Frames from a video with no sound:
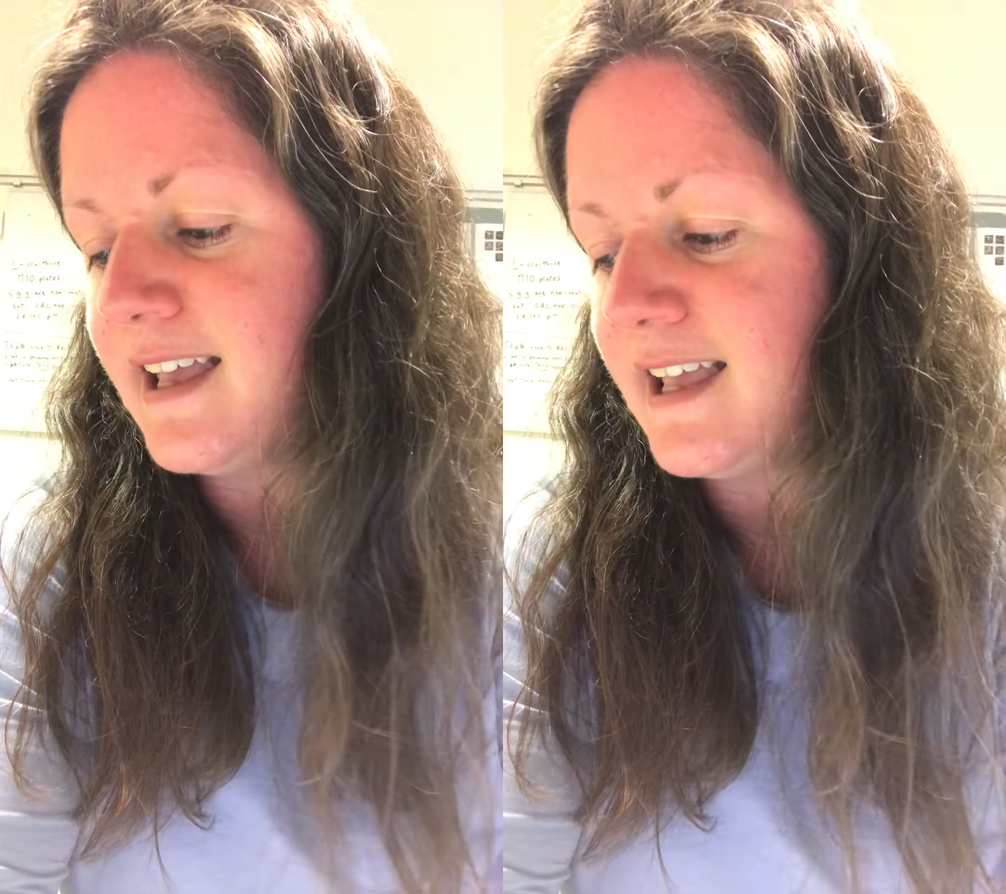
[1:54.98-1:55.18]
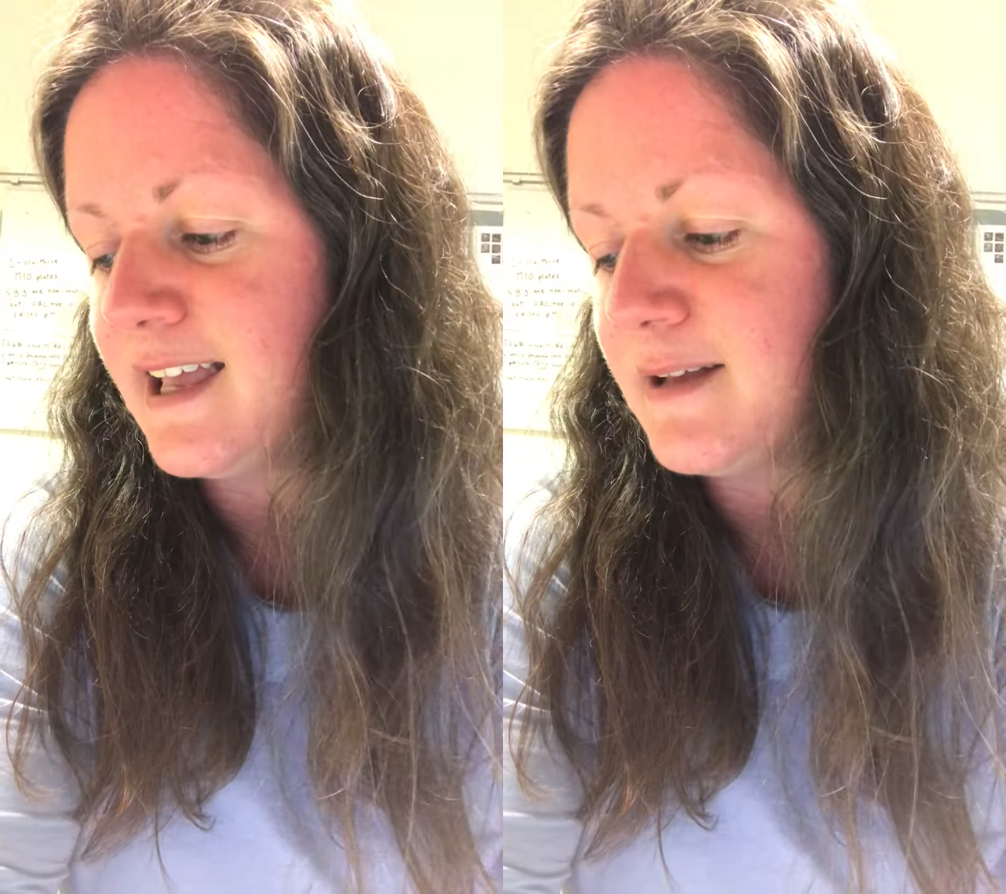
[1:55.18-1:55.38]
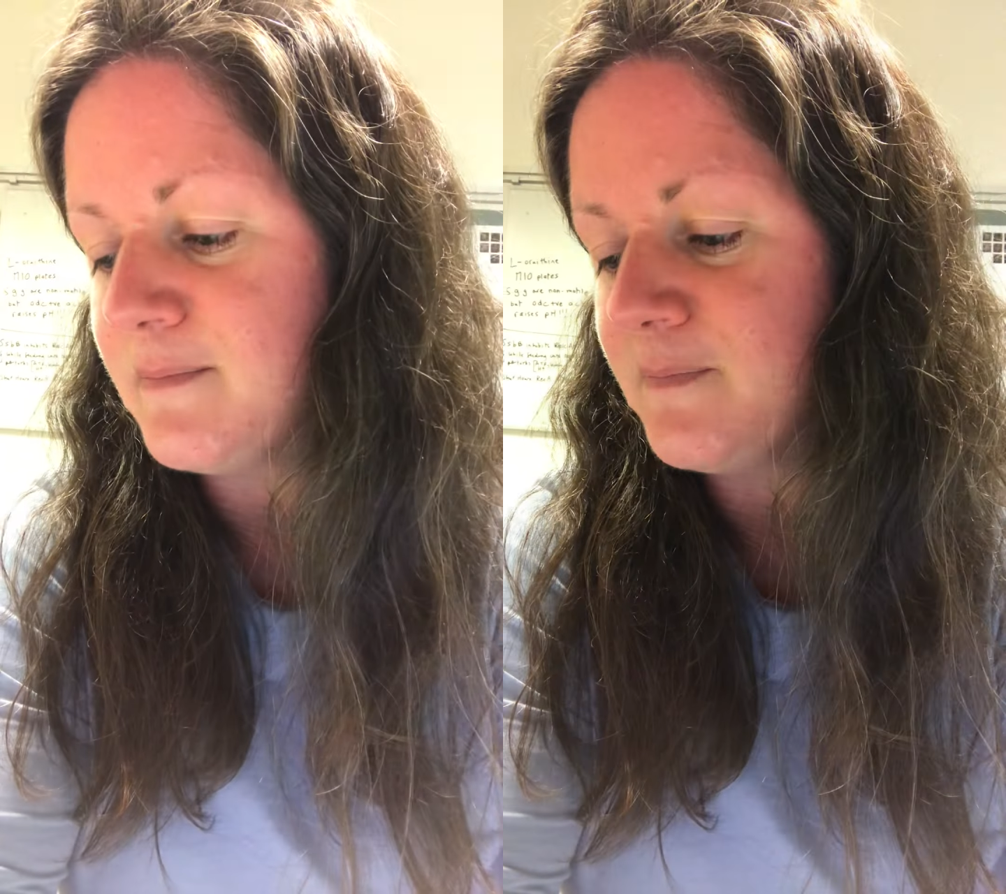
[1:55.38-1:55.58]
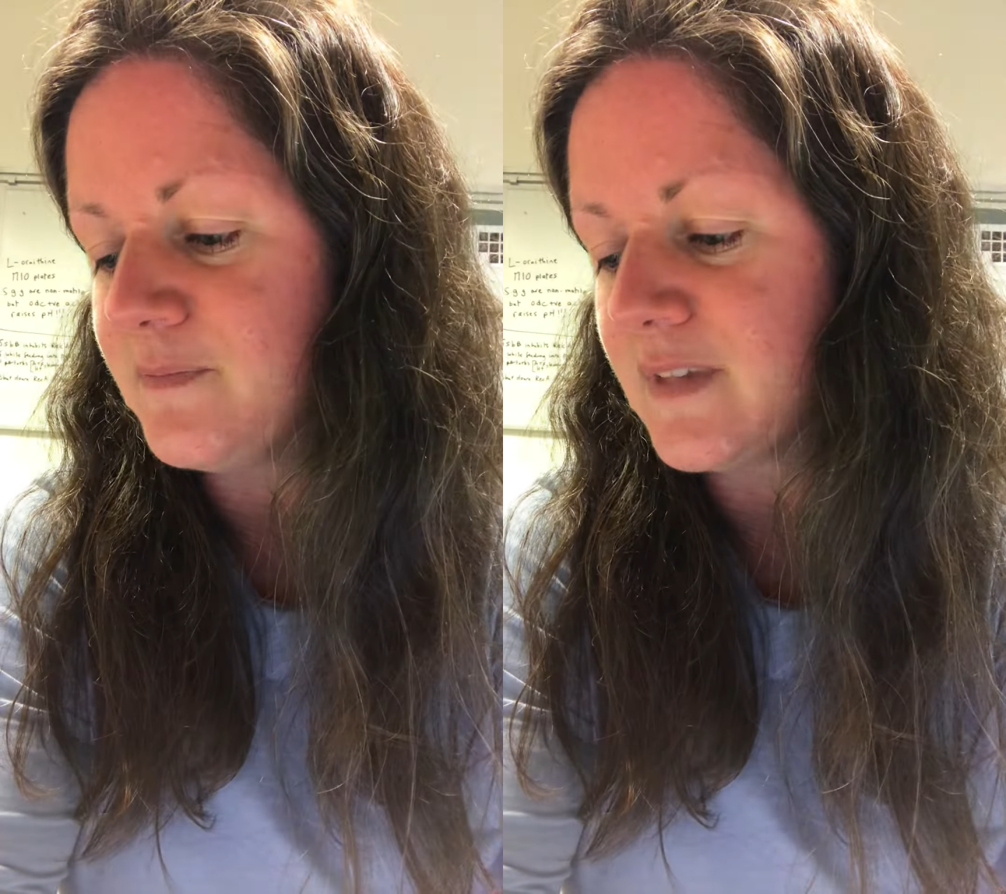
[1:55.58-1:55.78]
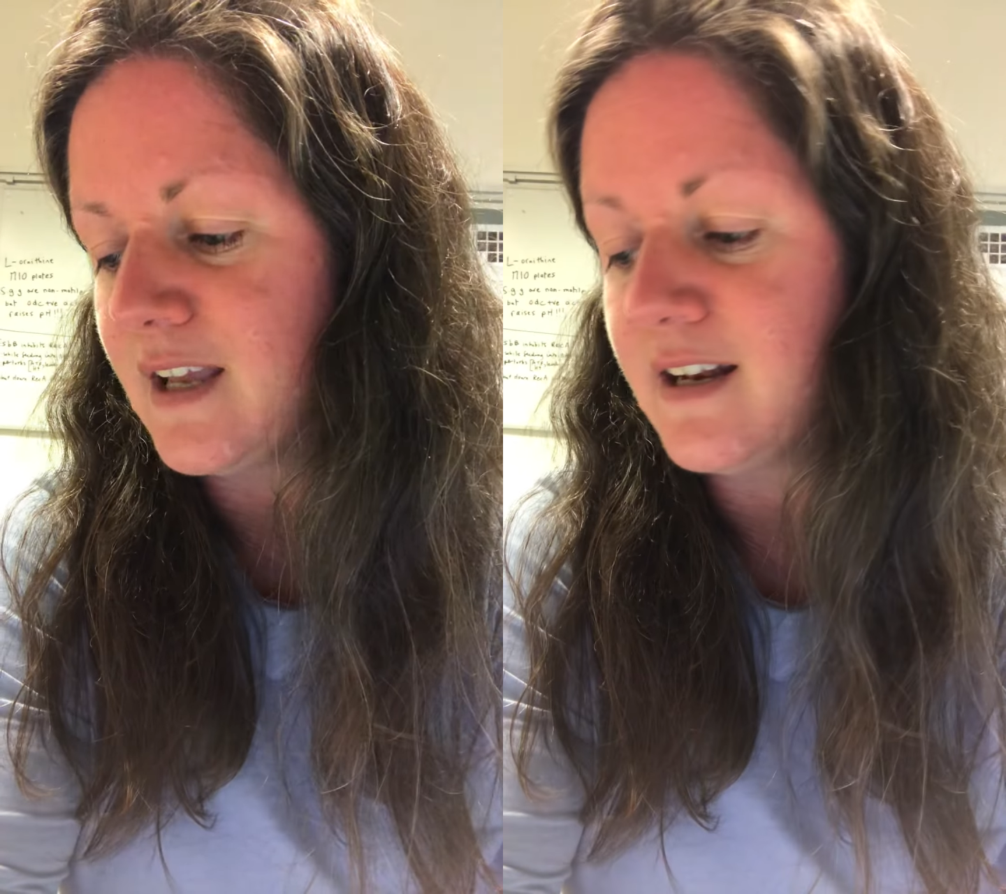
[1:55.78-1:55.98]

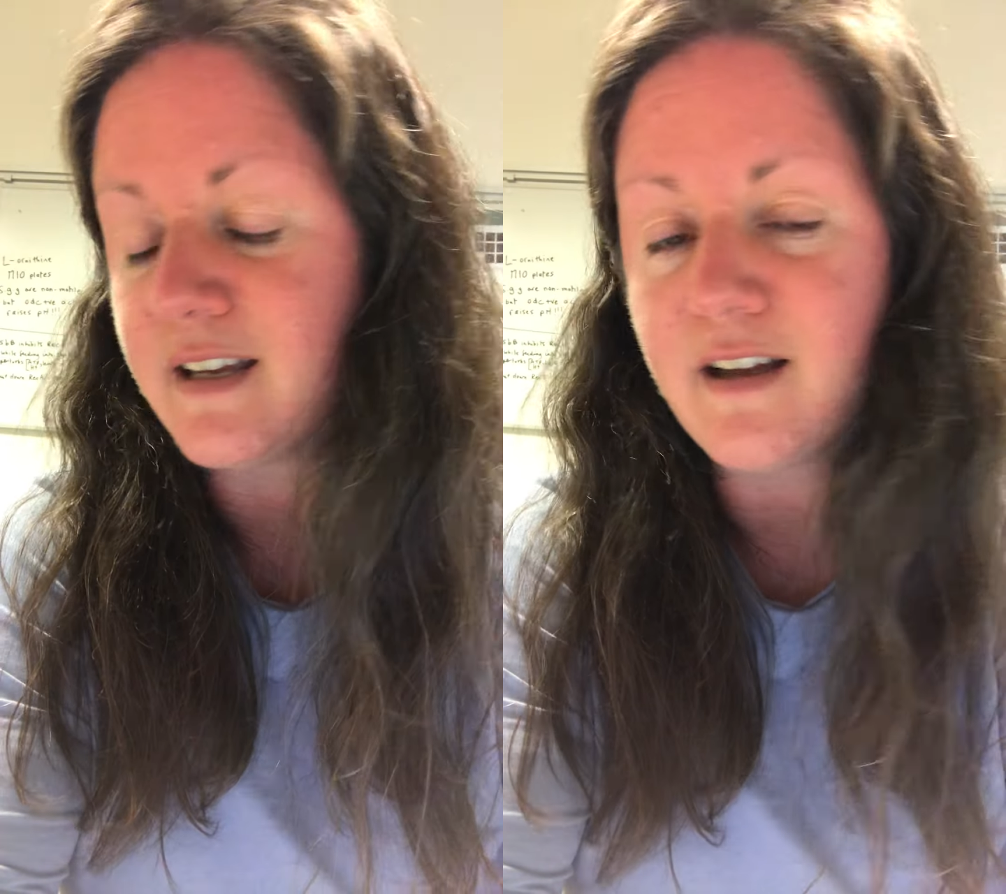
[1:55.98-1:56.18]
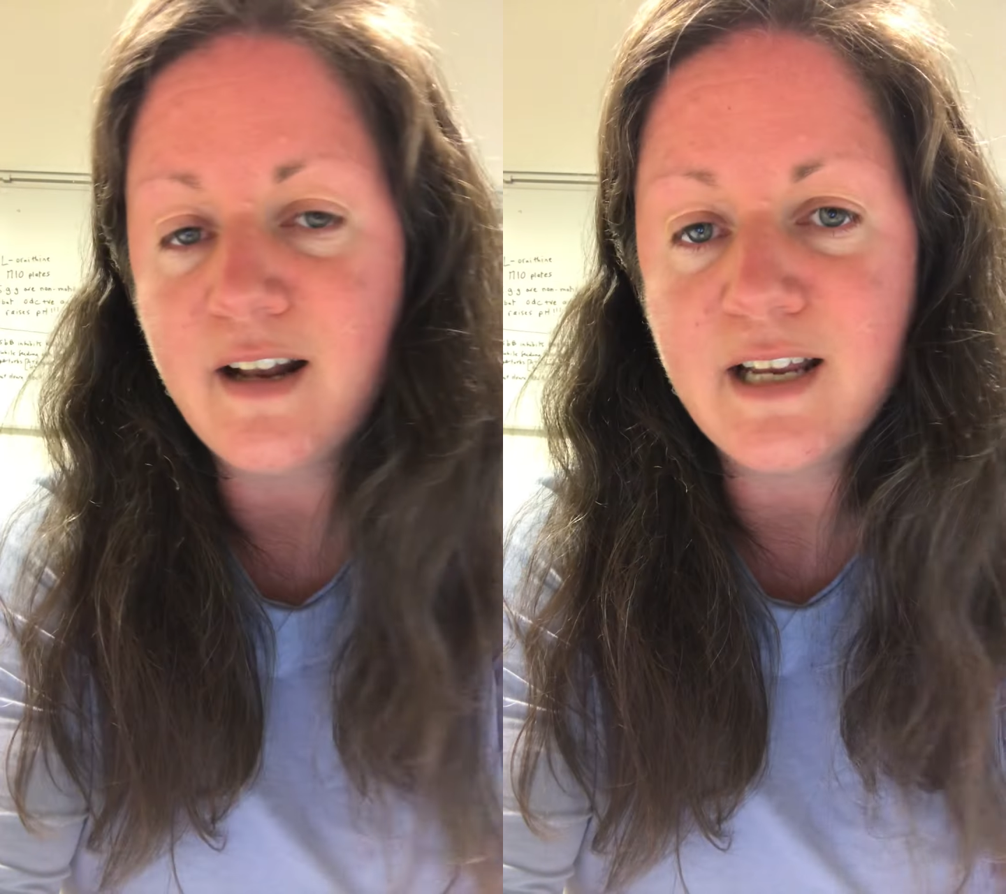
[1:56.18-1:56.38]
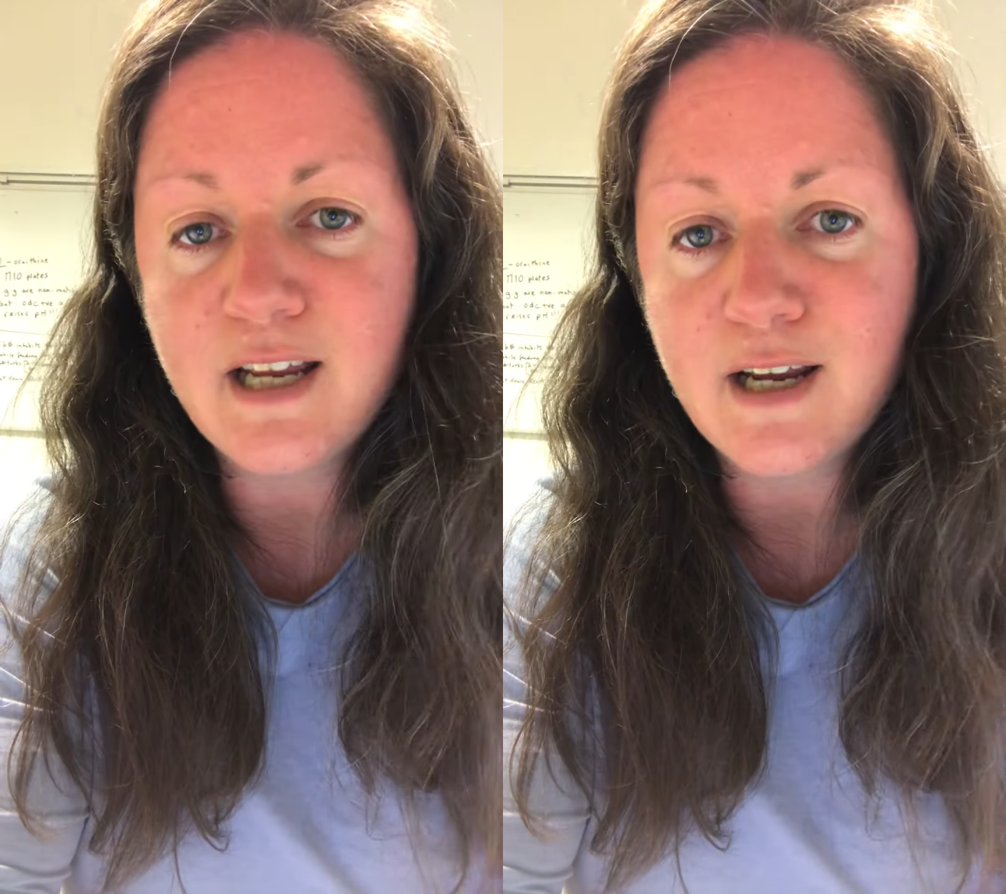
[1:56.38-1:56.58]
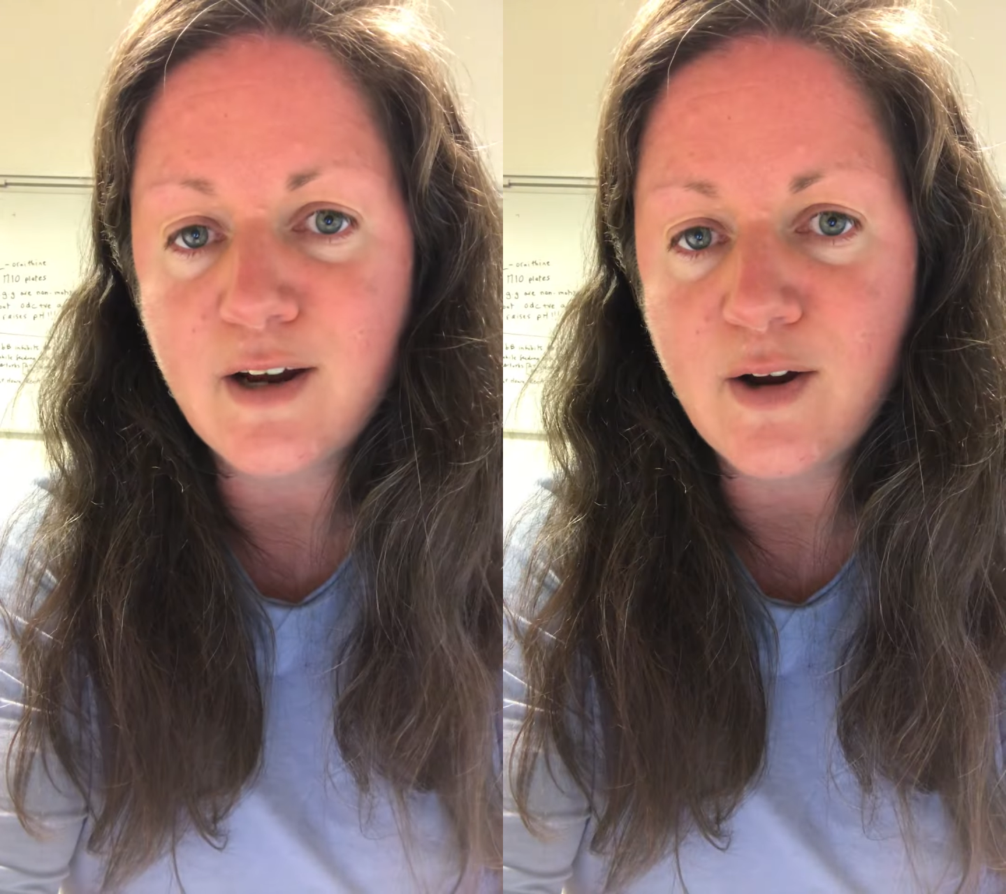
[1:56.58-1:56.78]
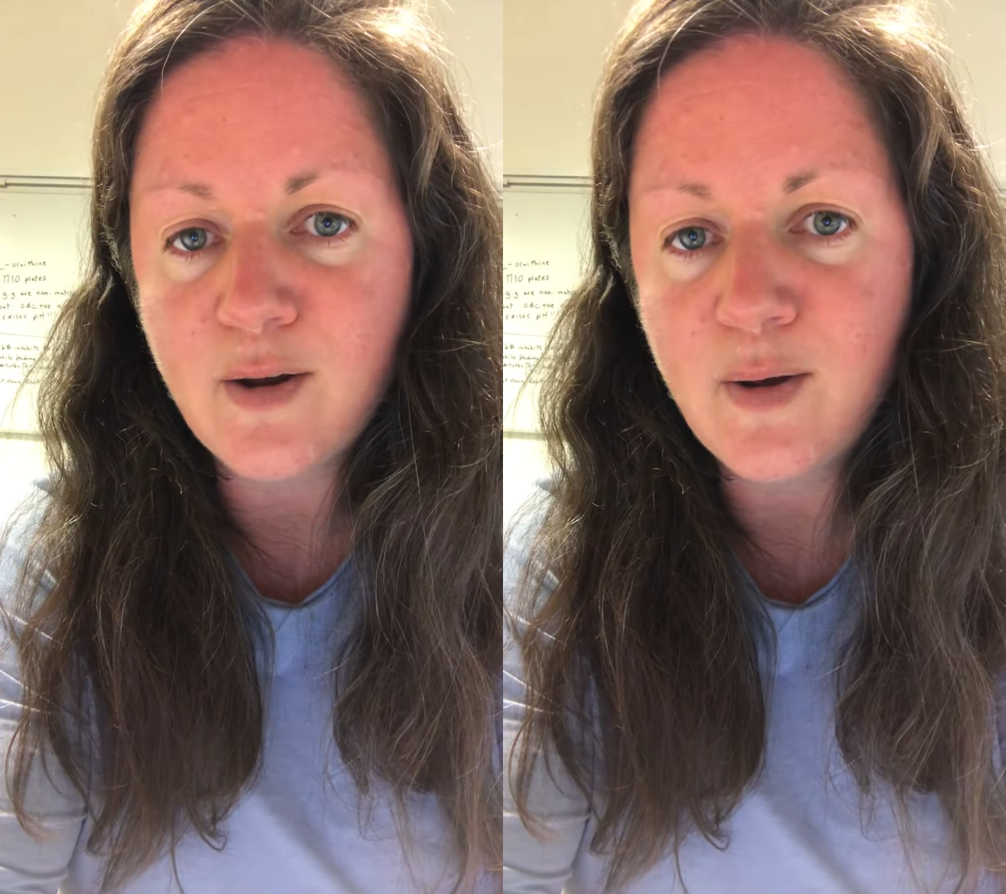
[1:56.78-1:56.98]
And I got
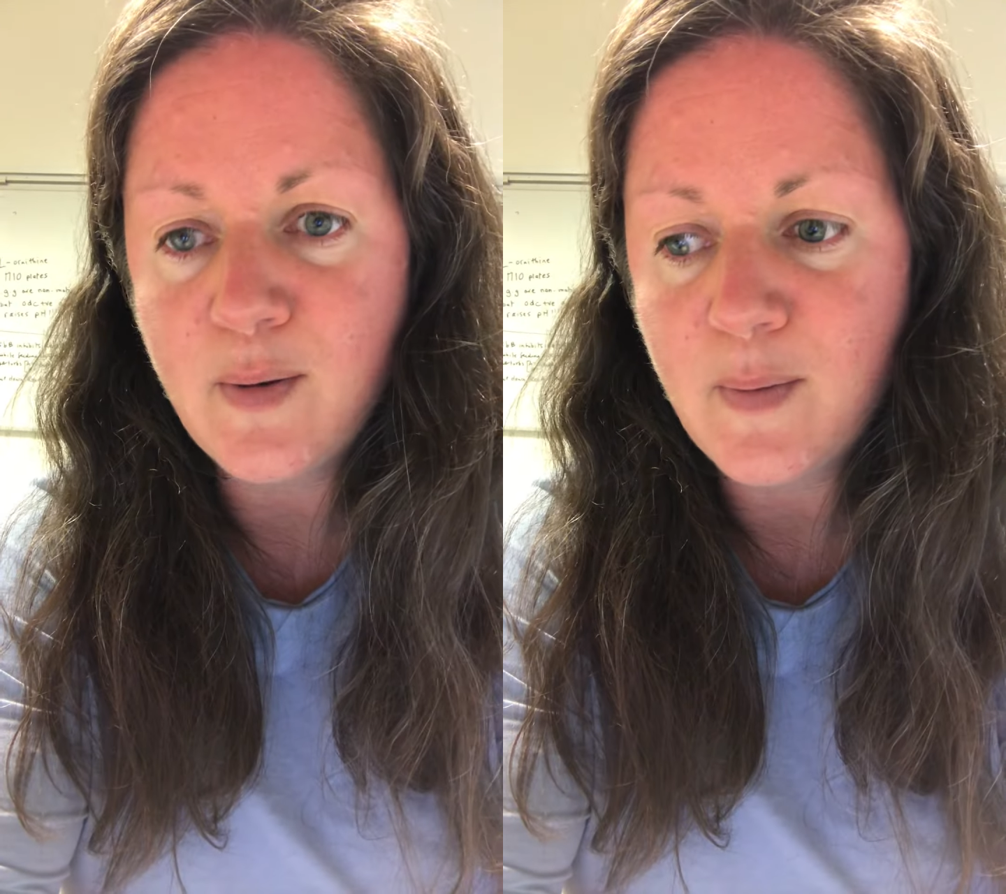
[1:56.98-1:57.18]
here